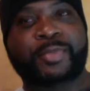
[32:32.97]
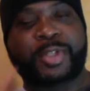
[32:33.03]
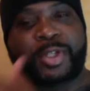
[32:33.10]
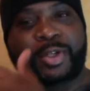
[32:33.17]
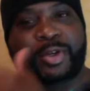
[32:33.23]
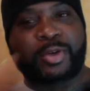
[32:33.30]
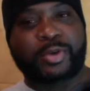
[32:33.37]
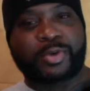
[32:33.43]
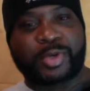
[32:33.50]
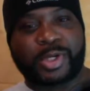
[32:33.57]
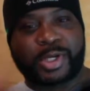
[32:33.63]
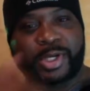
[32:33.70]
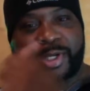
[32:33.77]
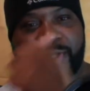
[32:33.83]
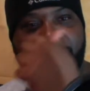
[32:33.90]
you
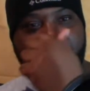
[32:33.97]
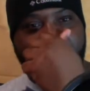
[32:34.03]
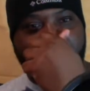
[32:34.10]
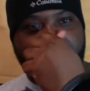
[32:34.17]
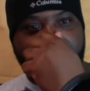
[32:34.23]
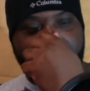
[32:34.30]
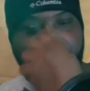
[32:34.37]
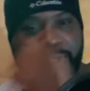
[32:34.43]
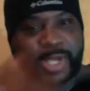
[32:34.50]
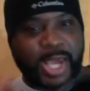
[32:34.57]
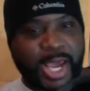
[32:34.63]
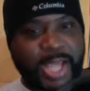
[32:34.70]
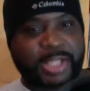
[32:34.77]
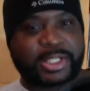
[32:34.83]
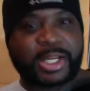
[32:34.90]
know,
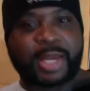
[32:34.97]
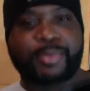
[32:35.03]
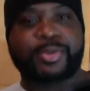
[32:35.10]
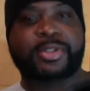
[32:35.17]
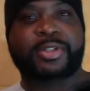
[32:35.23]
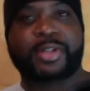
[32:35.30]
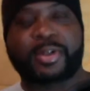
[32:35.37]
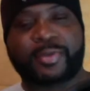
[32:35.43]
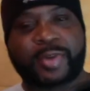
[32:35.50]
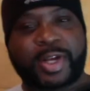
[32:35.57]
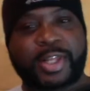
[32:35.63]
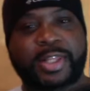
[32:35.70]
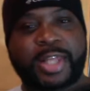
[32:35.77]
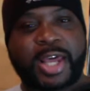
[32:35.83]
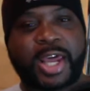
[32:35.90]
Cash App and stuff
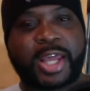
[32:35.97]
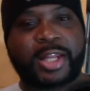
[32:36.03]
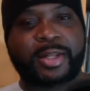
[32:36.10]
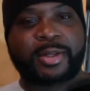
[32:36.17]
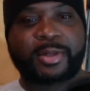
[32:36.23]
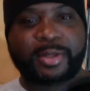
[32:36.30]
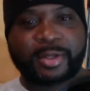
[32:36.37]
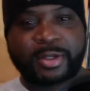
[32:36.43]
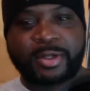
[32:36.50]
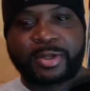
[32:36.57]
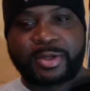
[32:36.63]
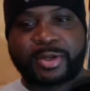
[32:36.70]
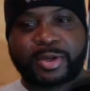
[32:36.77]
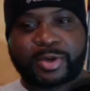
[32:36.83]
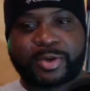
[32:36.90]
like that.
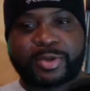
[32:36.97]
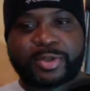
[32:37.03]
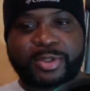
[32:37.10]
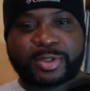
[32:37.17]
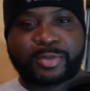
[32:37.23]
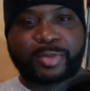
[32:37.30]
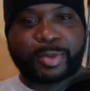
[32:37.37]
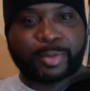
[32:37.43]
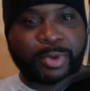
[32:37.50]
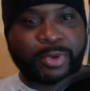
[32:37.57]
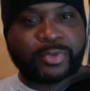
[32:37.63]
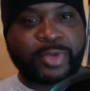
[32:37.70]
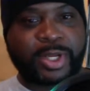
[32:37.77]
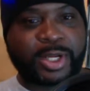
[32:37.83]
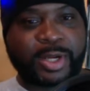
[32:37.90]
It's my
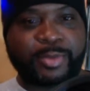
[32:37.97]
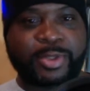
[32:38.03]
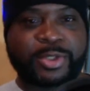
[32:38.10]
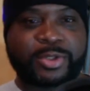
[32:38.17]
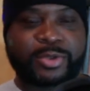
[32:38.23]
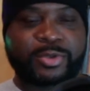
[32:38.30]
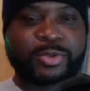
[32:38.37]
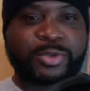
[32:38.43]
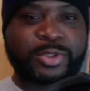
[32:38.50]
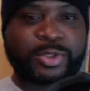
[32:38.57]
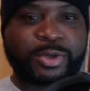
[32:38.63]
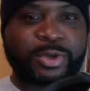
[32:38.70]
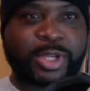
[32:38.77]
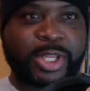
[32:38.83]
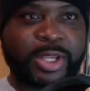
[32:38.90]
birthday coming soon,
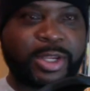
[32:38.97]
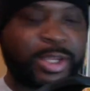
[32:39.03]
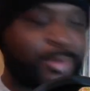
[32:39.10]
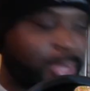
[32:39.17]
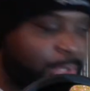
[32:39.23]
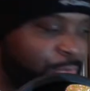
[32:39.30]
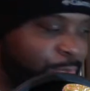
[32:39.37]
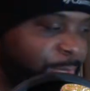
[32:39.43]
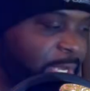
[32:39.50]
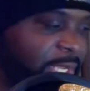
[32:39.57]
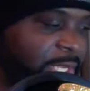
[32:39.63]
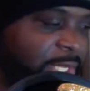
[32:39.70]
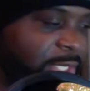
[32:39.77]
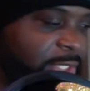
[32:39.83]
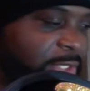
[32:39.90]
so hey, hit me up with my
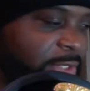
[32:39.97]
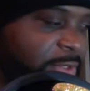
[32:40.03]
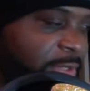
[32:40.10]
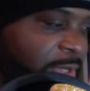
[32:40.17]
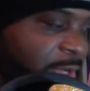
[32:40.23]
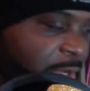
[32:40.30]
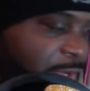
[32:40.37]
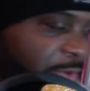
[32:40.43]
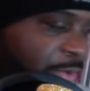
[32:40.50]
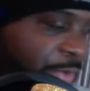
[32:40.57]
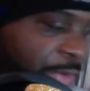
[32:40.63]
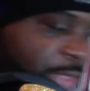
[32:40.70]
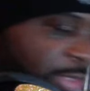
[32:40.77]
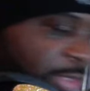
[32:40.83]
ends. You already